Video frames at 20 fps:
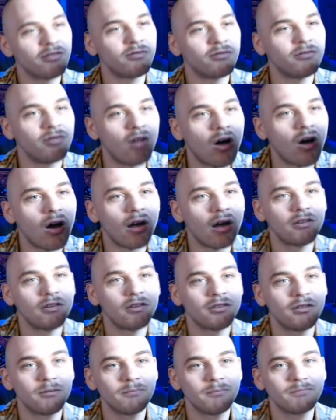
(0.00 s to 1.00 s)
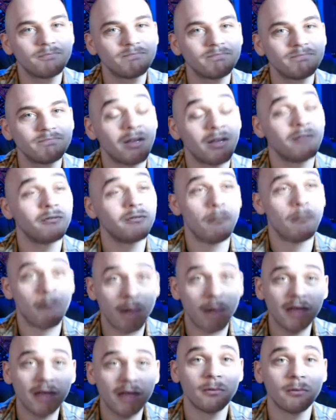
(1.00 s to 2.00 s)
flaws, from
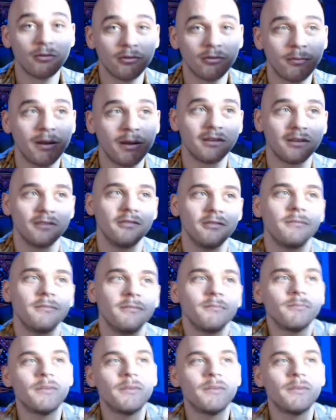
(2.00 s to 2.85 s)
my perspective,